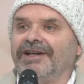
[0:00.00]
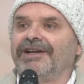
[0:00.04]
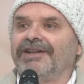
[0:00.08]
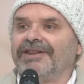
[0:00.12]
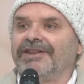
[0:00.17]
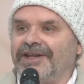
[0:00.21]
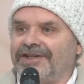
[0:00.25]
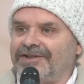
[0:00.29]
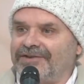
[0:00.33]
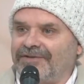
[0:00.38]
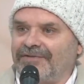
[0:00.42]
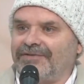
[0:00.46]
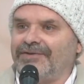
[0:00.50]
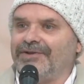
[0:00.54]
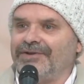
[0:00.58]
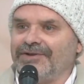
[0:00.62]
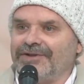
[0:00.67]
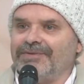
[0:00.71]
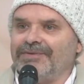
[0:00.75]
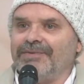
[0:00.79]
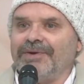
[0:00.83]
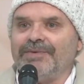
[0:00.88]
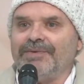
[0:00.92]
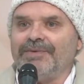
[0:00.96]
that's of
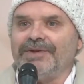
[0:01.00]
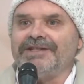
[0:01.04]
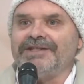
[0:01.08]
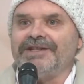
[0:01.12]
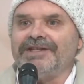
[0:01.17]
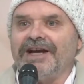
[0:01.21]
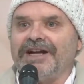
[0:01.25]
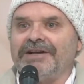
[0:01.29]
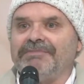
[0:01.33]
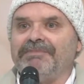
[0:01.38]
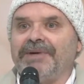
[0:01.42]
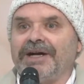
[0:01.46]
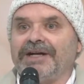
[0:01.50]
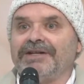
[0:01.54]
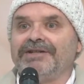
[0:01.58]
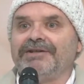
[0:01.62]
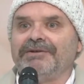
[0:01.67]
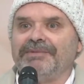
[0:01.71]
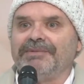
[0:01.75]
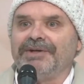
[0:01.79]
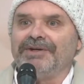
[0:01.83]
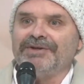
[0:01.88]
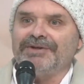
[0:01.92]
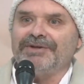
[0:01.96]
course when we start bhakti,
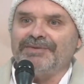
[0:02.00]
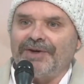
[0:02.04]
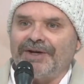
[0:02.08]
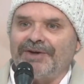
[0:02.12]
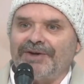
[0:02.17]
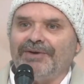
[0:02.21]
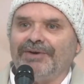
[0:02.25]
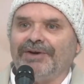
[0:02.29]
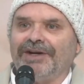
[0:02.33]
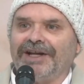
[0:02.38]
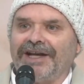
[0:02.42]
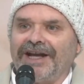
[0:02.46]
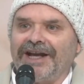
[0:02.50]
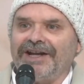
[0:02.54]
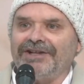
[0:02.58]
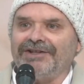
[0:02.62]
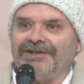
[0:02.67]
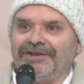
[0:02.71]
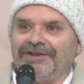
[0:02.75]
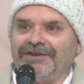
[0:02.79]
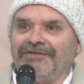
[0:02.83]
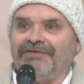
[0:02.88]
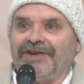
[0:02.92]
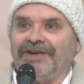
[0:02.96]
because we're calling out to
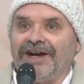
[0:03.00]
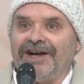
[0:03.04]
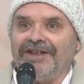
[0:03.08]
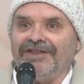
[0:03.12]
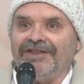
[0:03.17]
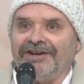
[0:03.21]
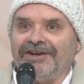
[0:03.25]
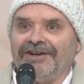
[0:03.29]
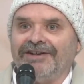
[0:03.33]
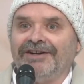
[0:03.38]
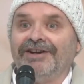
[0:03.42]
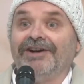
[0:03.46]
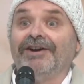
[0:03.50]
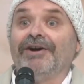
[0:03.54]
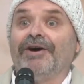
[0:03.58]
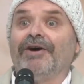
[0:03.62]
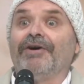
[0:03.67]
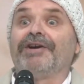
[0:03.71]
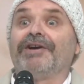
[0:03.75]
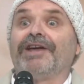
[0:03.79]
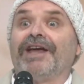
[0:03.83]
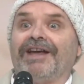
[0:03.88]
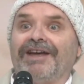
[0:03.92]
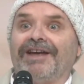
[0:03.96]
the Father,
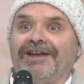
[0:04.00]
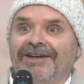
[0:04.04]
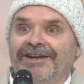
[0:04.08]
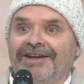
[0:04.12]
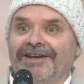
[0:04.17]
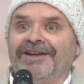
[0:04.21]
okay,